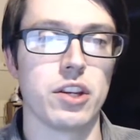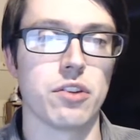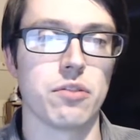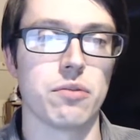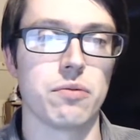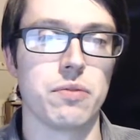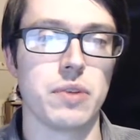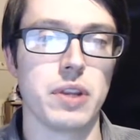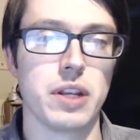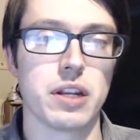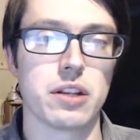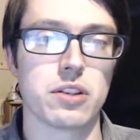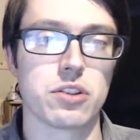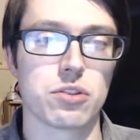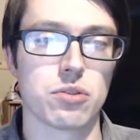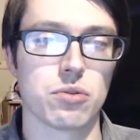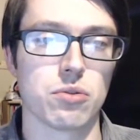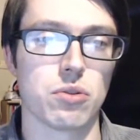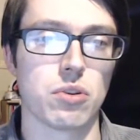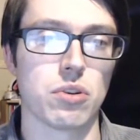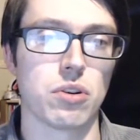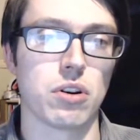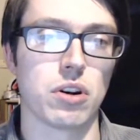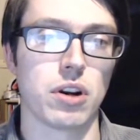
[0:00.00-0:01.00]

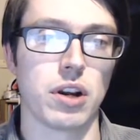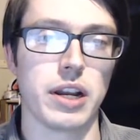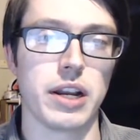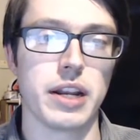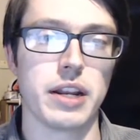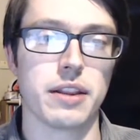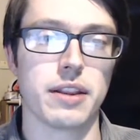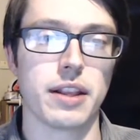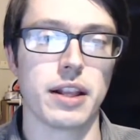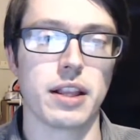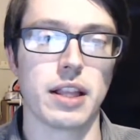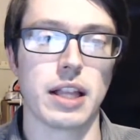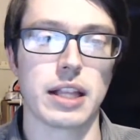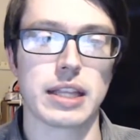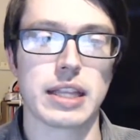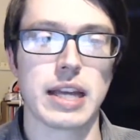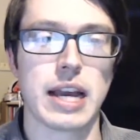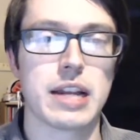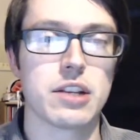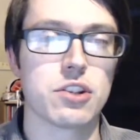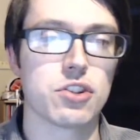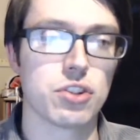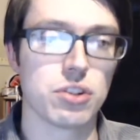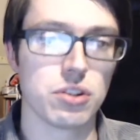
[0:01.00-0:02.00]
Venusaur or anything like
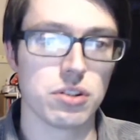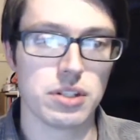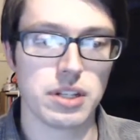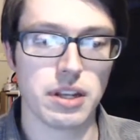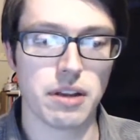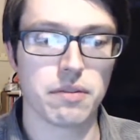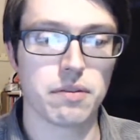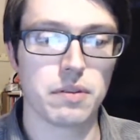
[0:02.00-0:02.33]
that should